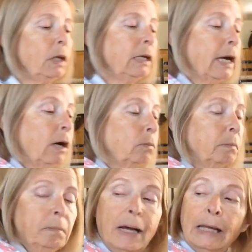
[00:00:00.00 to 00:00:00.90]
Now,
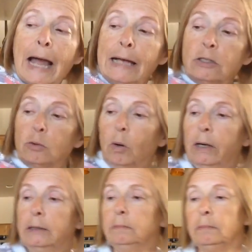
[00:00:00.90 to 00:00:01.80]
my last
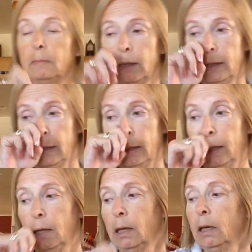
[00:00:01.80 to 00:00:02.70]
one
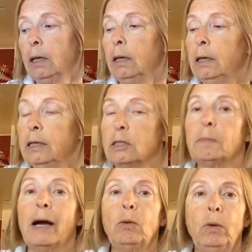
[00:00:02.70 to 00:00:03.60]
is
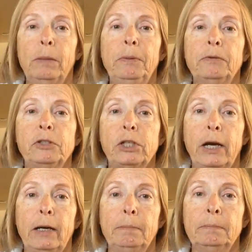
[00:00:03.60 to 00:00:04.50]
my Whip of
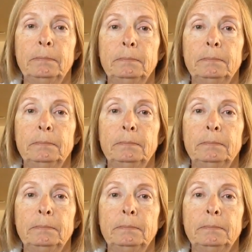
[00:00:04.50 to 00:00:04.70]
Shame.